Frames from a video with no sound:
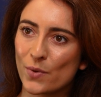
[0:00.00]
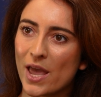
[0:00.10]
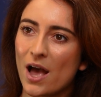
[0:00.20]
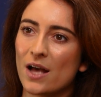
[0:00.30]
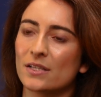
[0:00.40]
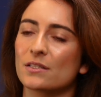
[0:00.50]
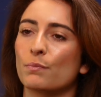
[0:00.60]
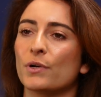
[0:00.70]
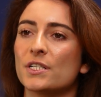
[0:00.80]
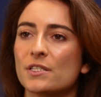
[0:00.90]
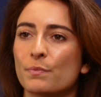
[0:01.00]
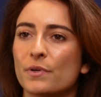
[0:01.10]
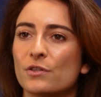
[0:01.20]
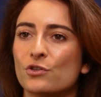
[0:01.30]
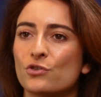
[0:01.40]
we ask
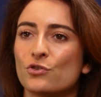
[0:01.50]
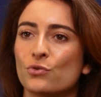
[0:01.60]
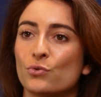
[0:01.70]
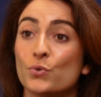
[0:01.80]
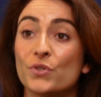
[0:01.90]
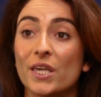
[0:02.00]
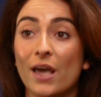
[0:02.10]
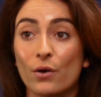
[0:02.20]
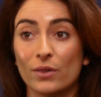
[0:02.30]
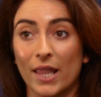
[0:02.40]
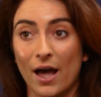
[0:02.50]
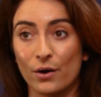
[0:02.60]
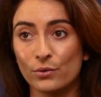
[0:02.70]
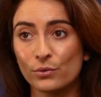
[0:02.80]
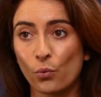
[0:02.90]
participants to think out
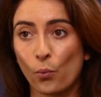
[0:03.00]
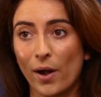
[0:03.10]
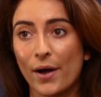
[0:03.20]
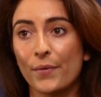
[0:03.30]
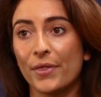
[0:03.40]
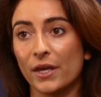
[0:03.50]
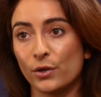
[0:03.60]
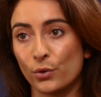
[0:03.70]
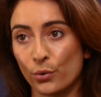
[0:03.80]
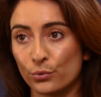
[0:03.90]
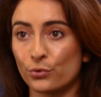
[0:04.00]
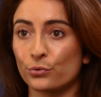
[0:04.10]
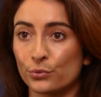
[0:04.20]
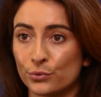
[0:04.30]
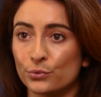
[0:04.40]
loud while they go
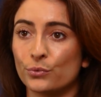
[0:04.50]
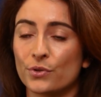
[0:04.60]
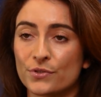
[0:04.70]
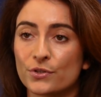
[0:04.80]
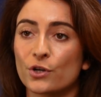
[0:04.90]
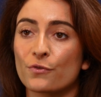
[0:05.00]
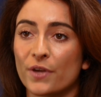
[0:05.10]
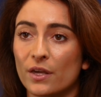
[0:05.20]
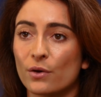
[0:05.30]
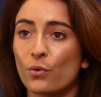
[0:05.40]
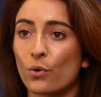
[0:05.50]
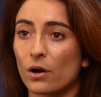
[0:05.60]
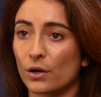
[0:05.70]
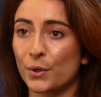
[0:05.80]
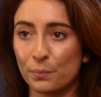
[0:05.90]
through the survey
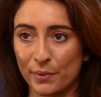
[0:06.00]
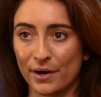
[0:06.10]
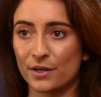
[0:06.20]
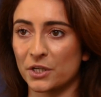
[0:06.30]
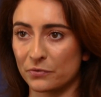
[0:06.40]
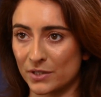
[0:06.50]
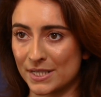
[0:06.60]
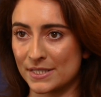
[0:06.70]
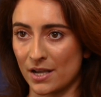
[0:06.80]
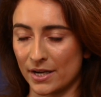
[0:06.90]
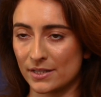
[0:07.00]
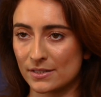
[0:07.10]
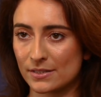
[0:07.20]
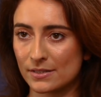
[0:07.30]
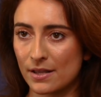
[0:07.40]
or compare different
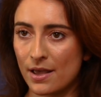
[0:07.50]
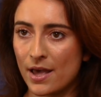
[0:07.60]
designs.